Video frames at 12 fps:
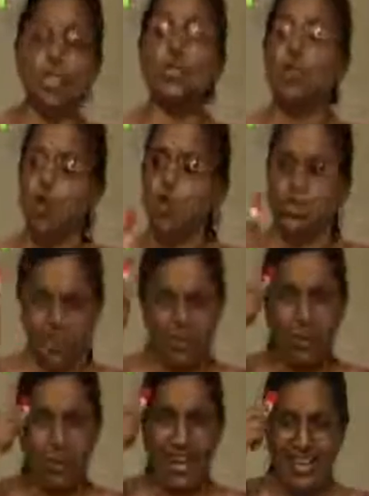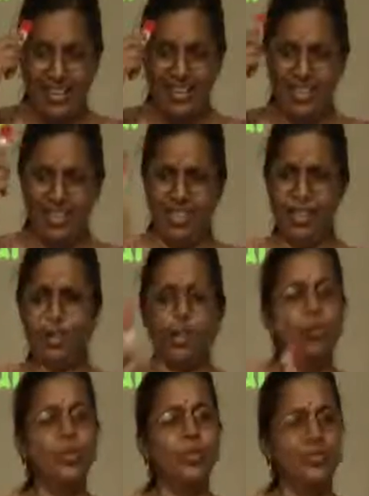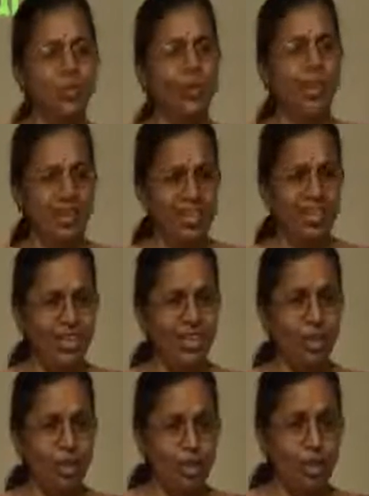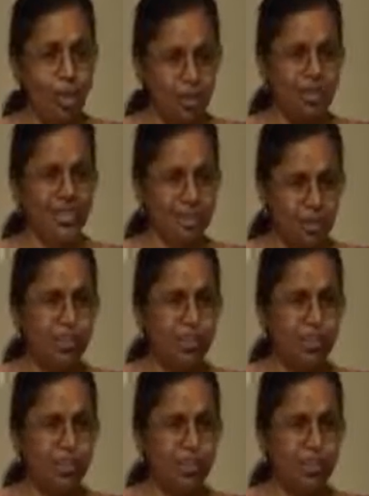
the tools, the mind through which you are knowing the object,